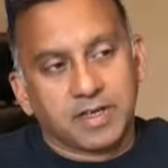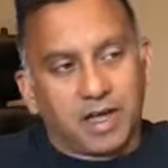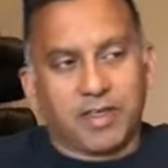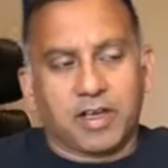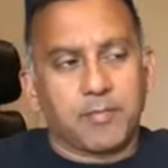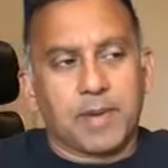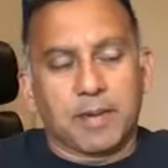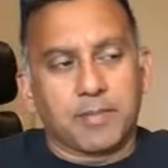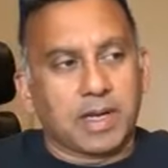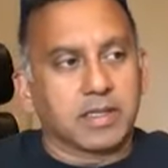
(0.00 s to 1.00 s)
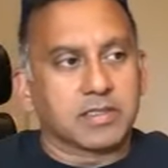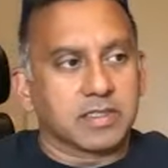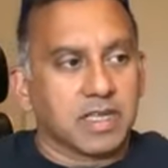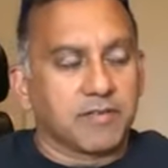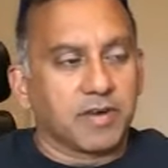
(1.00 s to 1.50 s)
I think our bank balance has
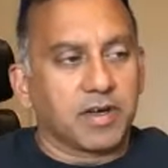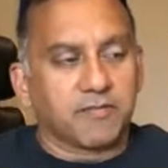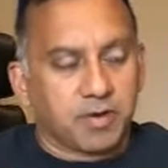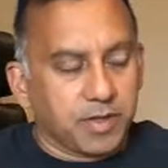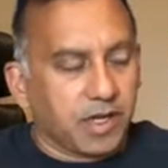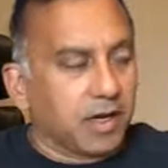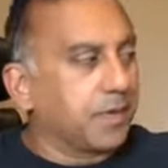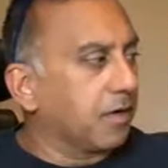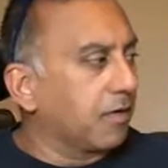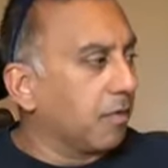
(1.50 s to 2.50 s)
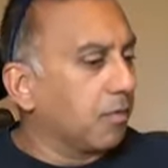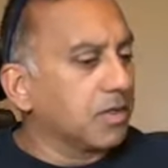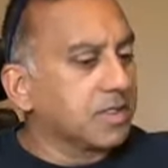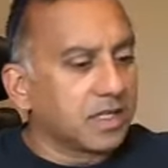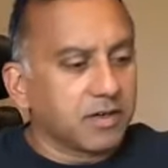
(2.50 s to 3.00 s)
never, from the IPO
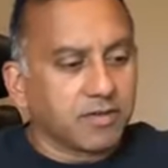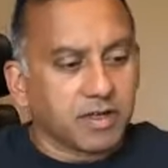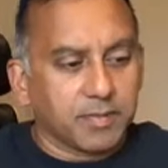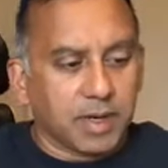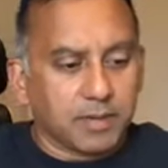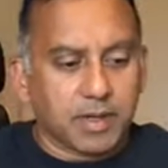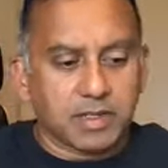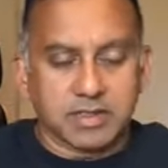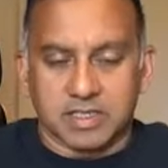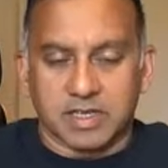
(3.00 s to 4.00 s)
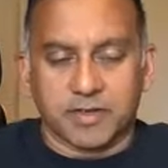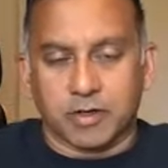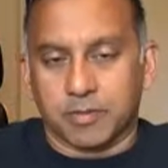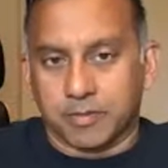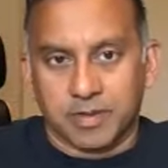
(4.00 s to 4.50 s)
onwards, I don't think our bank balance has ever
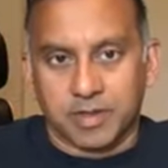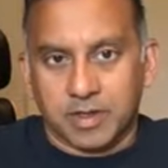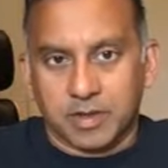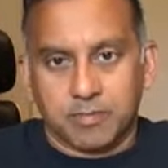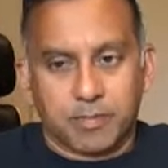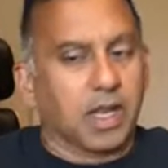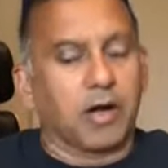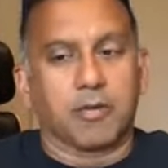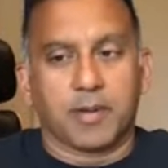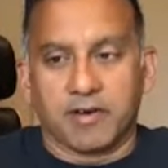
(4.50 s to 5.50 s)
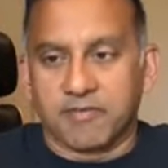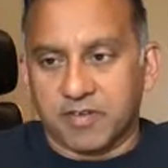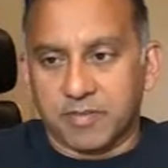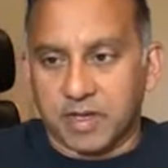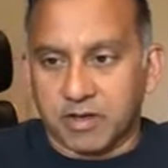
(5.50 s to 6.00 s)
gone below about £5
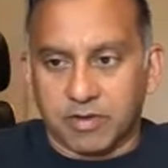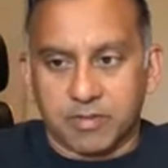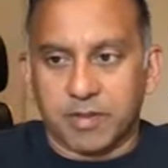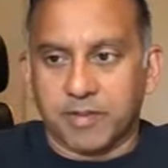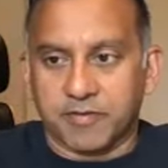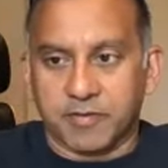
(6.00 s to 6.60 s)
million, maybe 4.